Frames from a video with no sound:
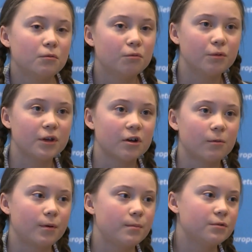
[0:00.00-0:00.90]
we
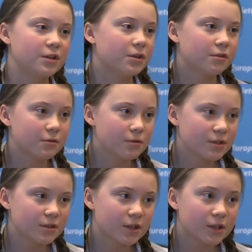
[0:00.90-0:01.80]
are promoting
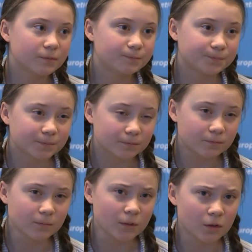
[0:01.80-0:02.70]
truancy,
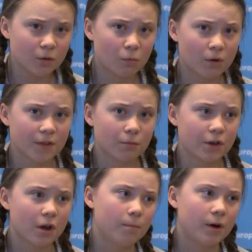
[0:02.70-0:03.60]
or whether
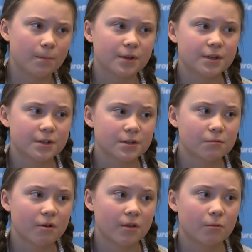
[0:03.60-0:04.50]
we are puppets,
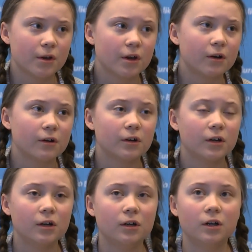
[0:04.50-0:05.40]
or whether we are,
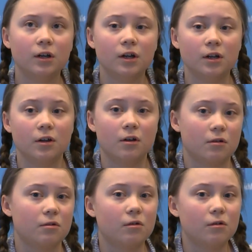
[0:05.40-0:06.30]

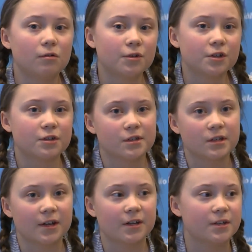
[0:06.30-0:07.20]
or
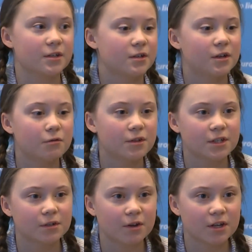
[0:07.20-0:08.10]
just like, oh,
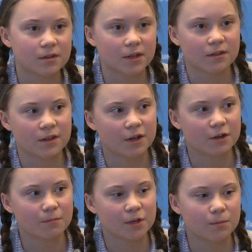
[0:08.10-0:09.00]
it's great that the
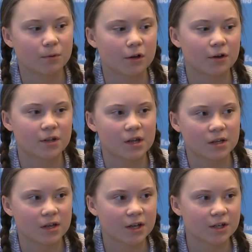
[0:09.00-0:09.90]
young people are
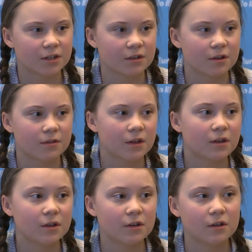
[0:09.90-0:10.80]
taking action.
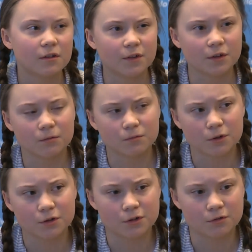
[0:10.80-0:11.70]
They, they don't
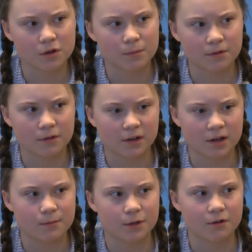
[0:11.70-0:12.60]
want to talk about the
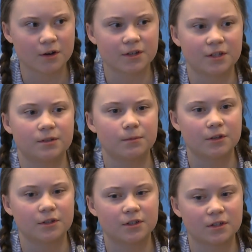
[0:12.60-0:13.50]
climate crisis
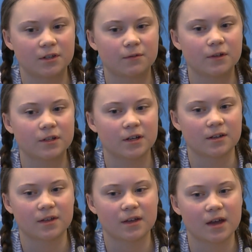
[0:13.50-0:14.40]
because it feels
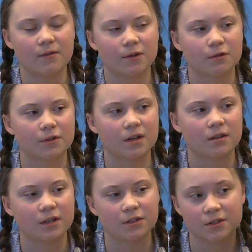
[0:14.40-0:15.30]
like they haven't got
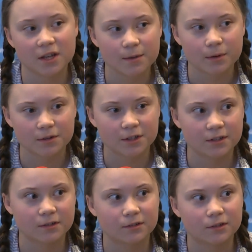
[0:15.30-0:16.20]
anything to say about
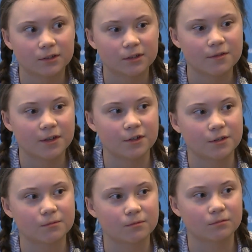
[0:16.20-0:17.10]
it. They
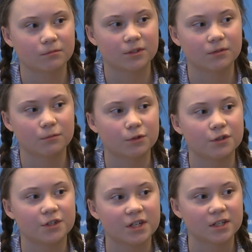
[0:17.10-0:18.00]
just want
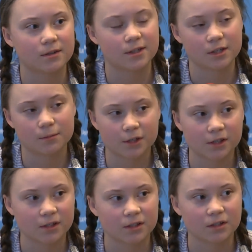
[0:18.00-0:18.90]
to change the
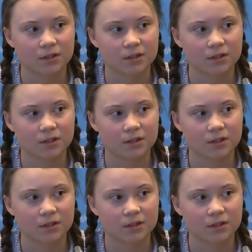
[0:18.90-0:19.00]
subject.